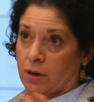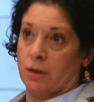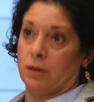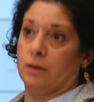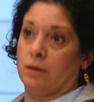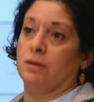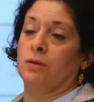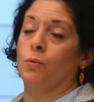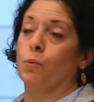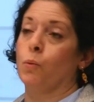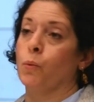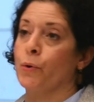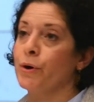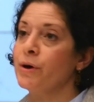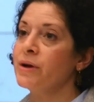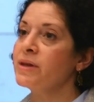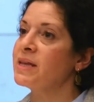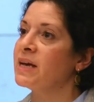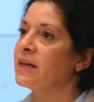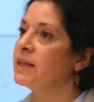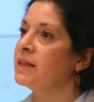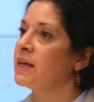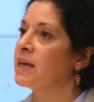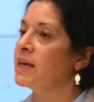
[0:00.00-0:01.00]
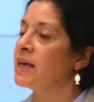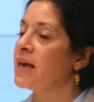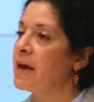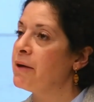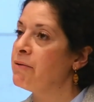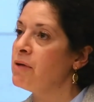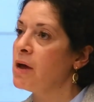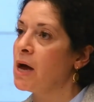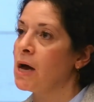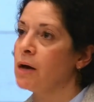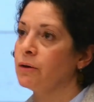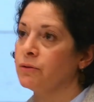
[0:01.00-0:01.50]
work that they
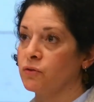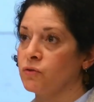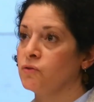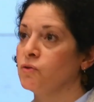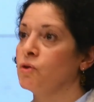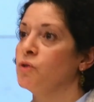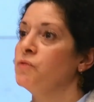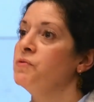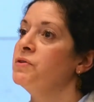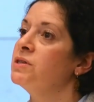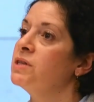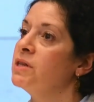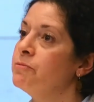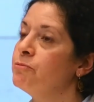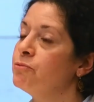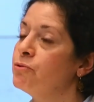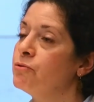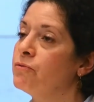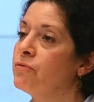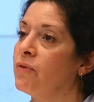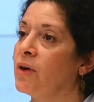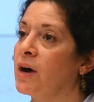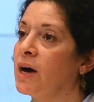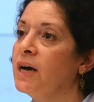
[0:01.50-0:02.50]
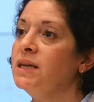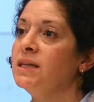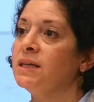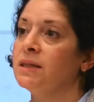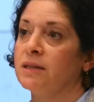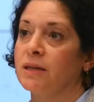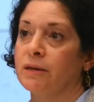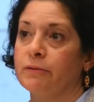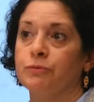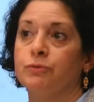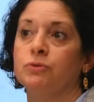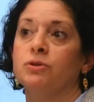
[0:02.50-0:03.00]
carry out, the service they provide, and
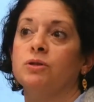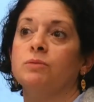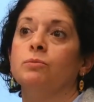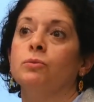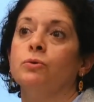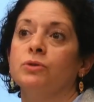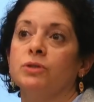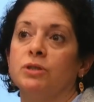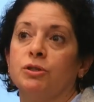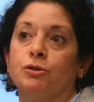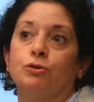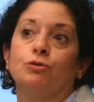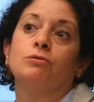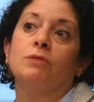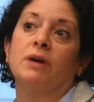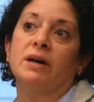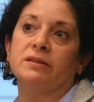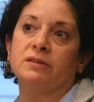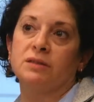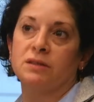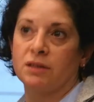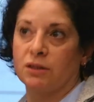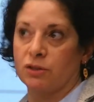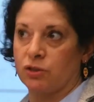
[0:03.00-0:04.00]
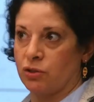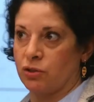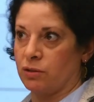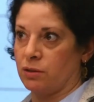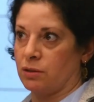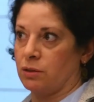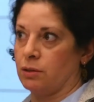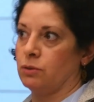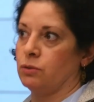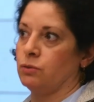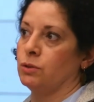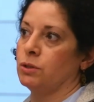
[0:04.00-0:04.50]
therefore the more they trust such
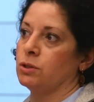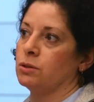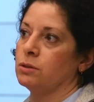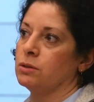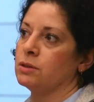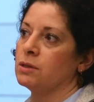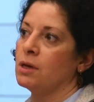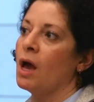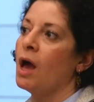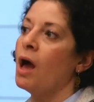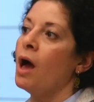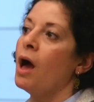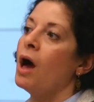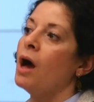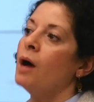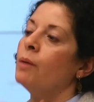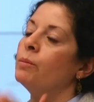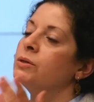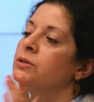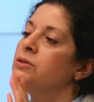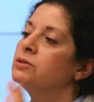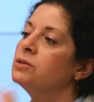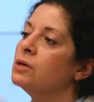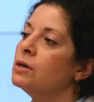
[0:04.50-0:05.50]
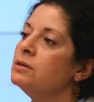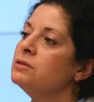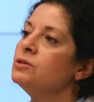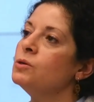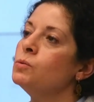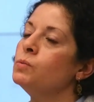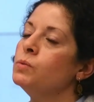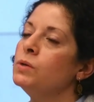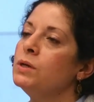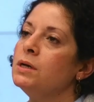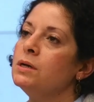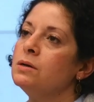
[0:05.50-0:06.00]
institutions. But also
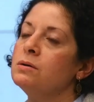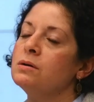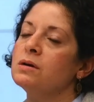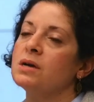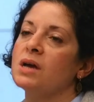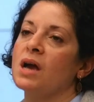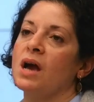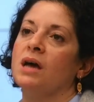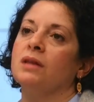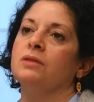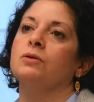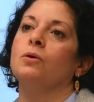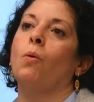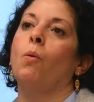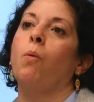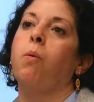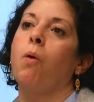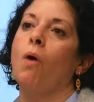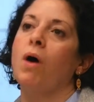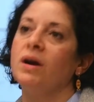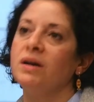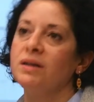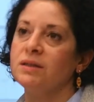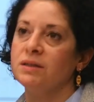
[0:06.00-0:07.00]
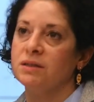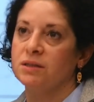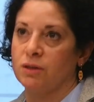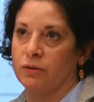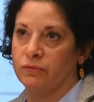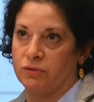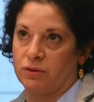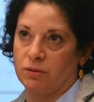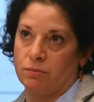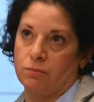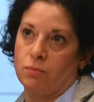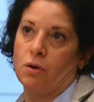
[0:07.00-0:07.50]
we look at the quality of
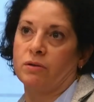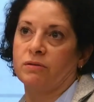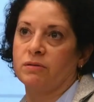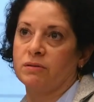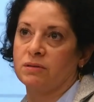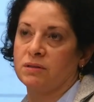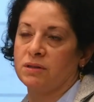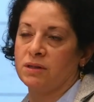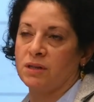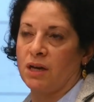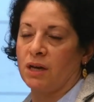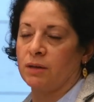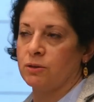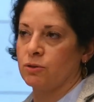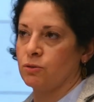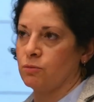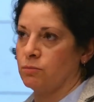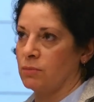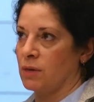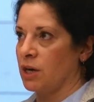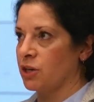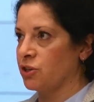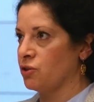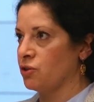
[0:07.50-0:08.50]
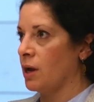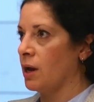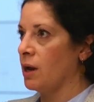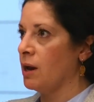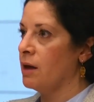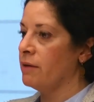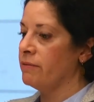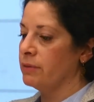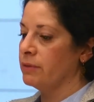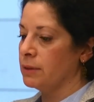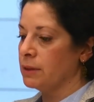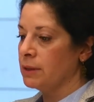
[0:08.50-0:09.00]
democracy at subnational
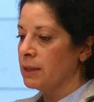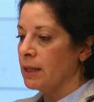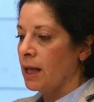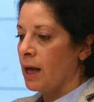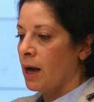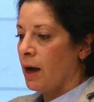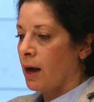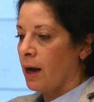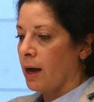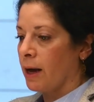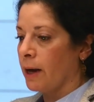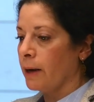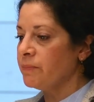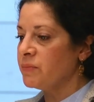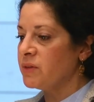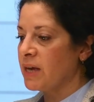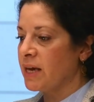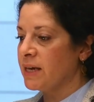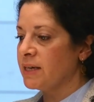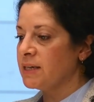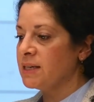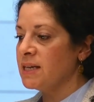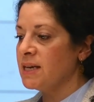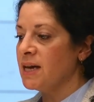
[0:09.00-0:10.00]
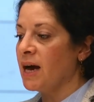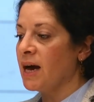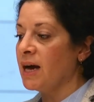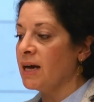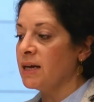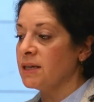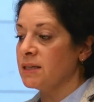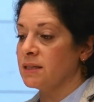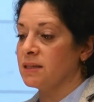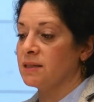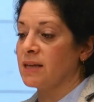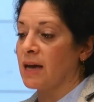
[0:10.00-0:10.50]
level. The idea
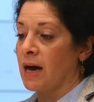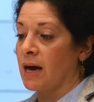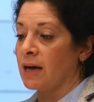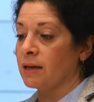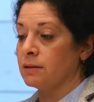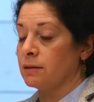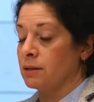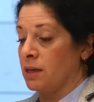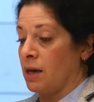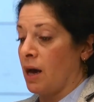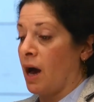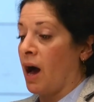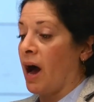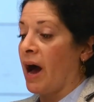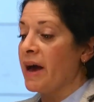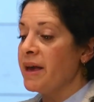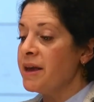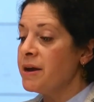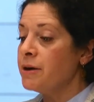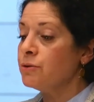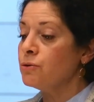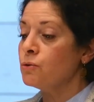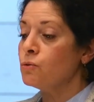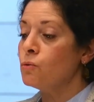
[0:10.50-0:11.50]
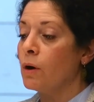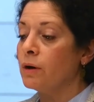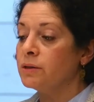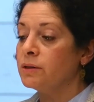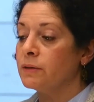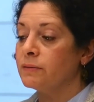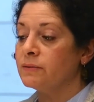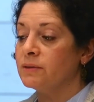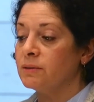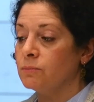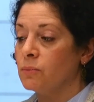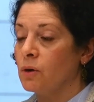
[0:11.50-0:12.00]
is that the higher the quality
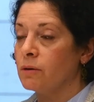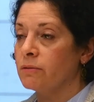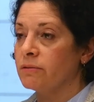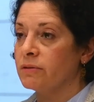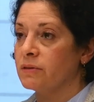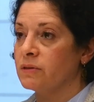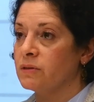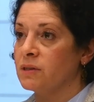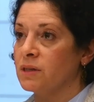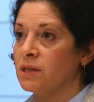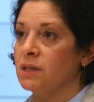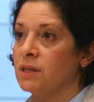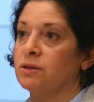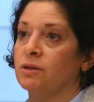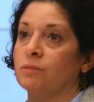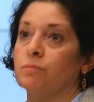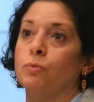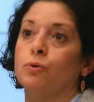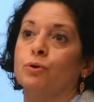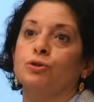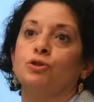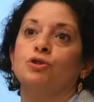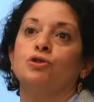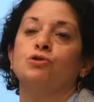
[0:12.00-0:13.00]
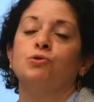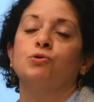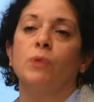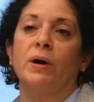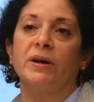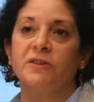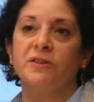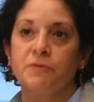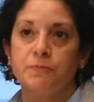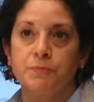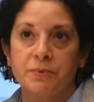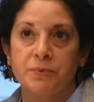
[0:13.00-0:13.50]
of democracy, the more
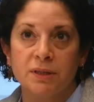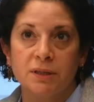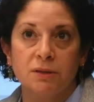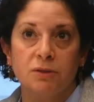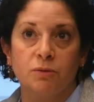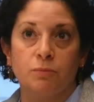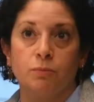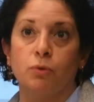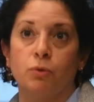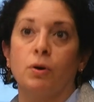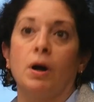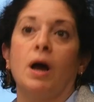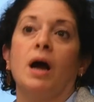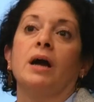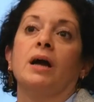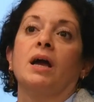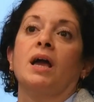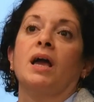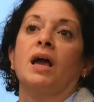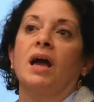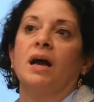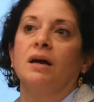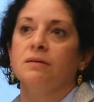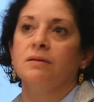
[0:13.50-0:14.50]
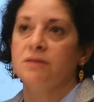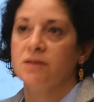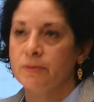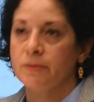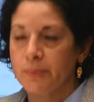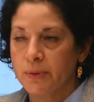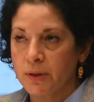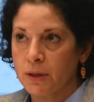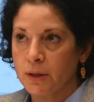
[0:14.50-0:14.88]
transparent, the more accountable